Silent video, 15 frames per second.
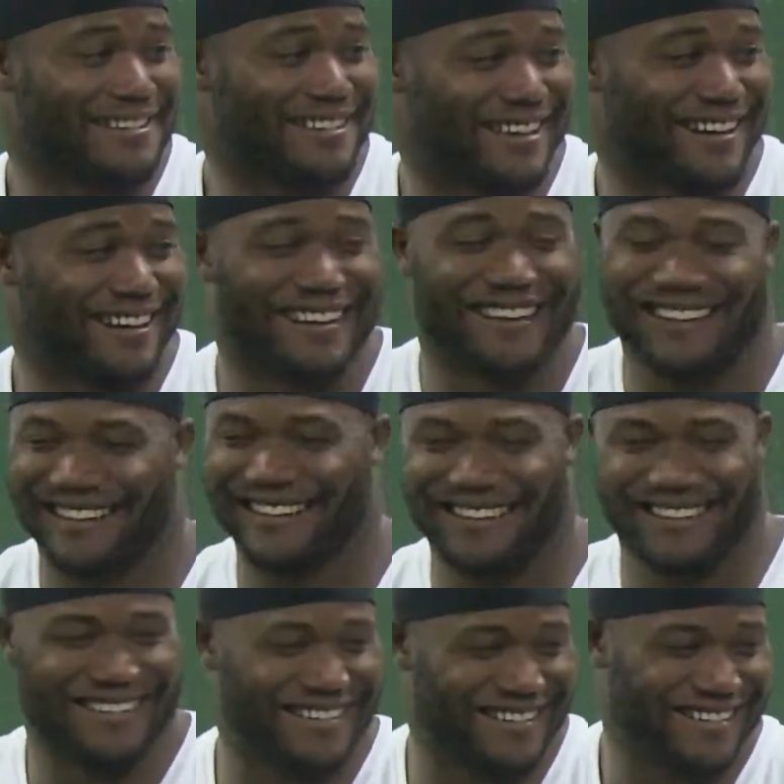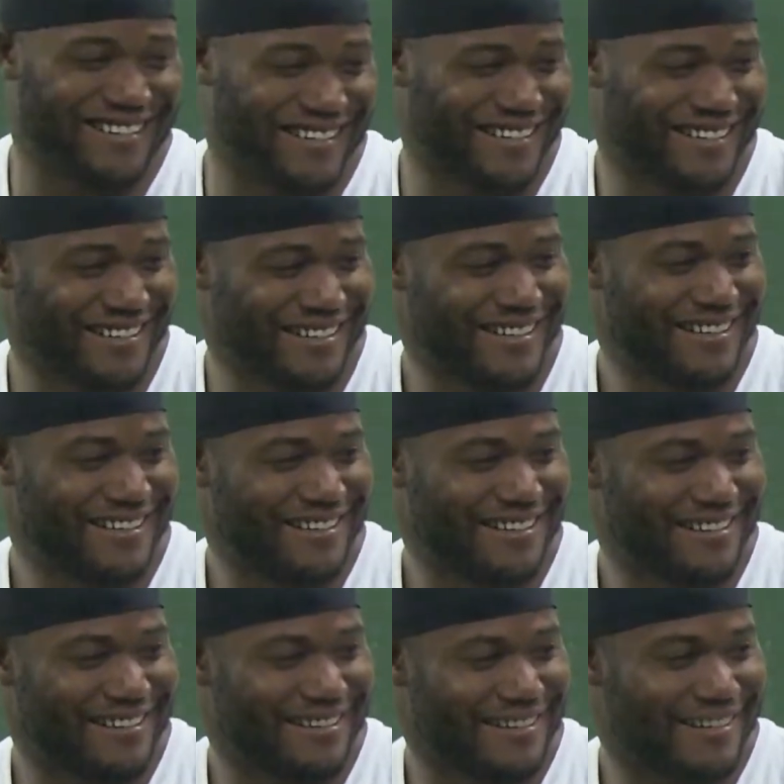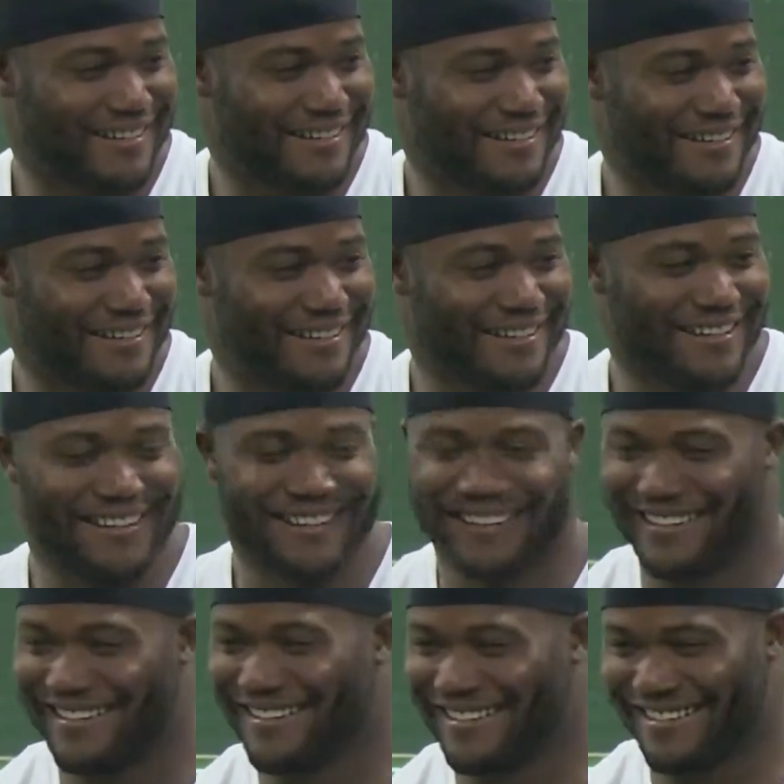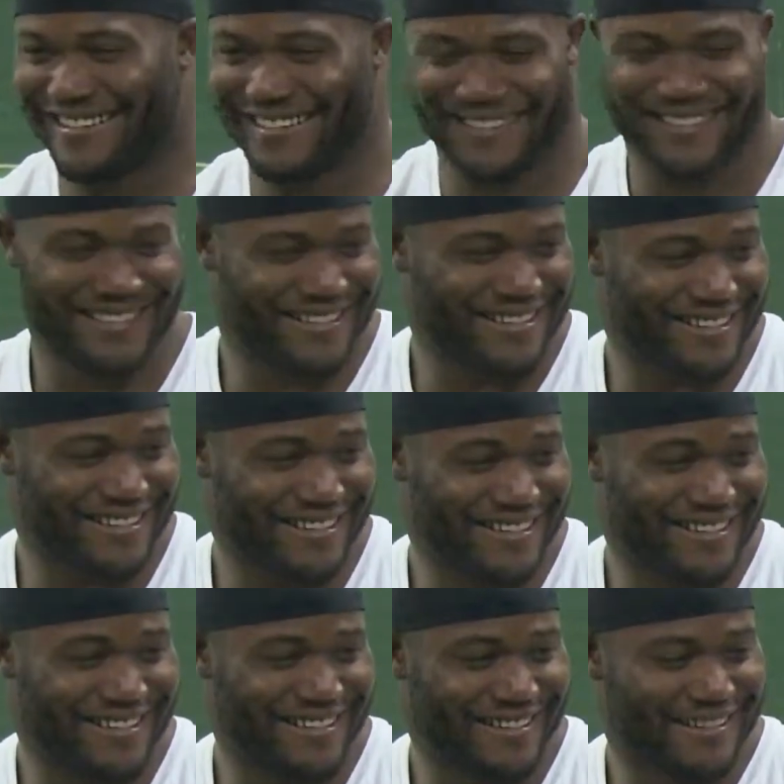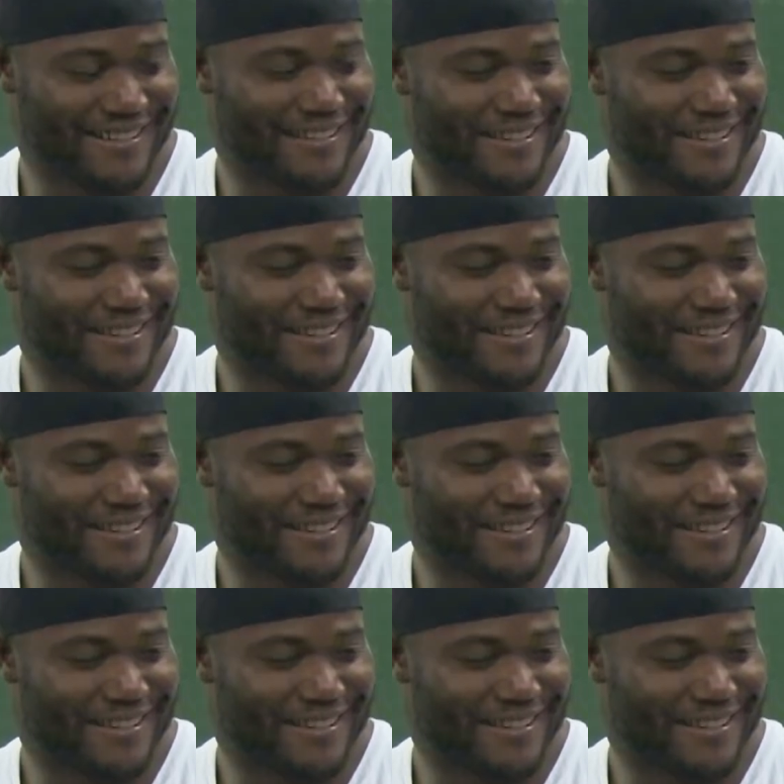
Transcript: (not speaking)